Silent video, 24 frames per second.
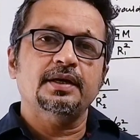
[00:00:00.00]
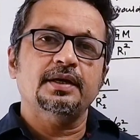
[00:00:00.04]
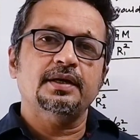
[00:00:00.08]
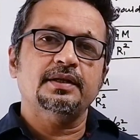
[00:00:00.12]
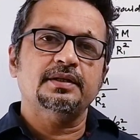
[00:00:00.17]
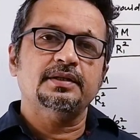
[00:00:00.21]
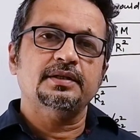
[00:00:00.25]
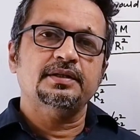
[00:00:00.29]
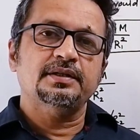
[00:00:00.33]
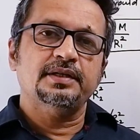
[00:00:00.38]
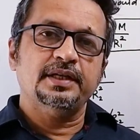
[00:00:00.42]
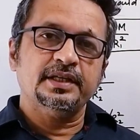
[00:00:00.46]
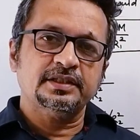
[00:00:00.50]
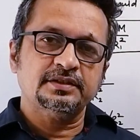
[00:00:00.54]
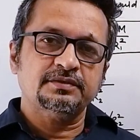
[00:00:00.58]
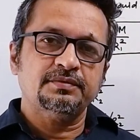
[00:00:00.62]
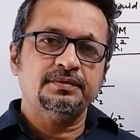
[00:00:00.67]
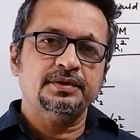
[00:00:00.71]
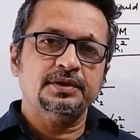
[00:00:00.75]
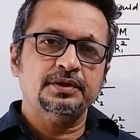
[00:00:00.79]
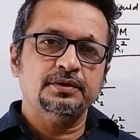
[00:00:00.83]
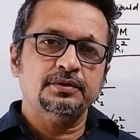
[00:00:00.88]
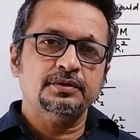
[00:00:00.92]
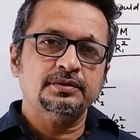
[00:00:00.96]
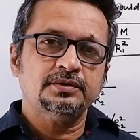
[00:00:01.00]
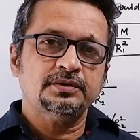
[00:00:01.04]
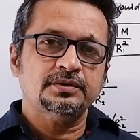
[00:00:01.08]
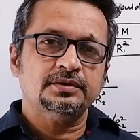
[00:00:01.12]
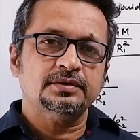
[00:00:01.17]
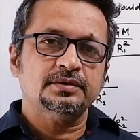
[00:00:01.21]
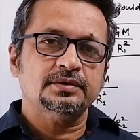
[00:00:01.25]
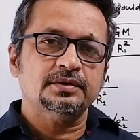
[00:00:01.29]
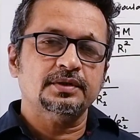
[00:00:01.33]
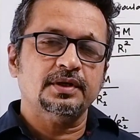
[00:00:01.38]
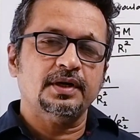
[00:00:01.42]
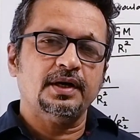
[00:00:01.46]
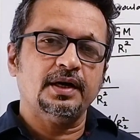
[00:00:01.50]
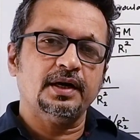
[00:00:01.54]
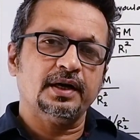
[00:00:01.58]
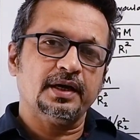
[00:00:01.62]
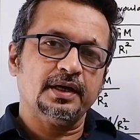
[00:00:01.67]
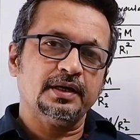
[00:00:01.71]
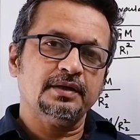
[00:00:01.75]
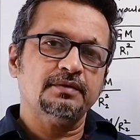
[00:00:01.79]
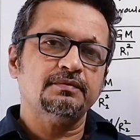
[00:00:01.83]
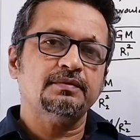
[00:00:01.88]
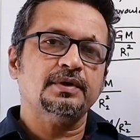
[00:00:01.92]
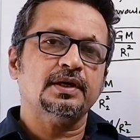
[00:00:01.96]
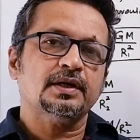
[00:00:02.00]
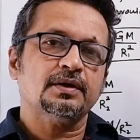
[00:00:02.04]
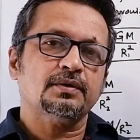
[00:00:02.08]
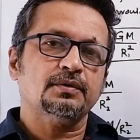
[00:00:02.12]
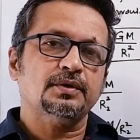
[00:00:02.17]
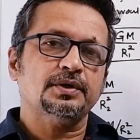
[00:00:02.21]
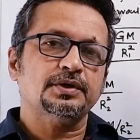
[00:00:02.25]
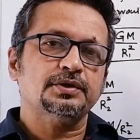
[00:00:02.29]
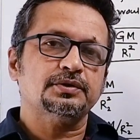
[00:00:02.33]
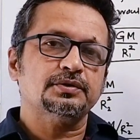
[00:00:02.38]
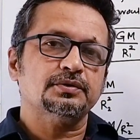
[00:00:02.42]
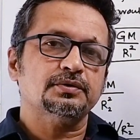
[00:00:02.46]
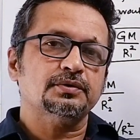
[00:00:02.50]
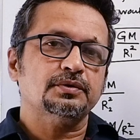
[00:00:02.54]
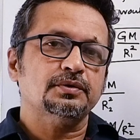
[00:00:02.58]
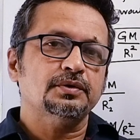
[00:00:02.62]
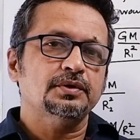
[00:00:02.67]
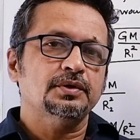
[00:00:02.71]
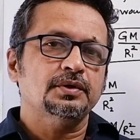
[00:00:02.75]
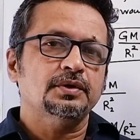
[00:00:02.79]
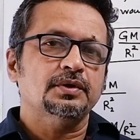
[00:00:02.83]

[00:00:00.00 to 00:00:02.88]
In the next videos, again we are going to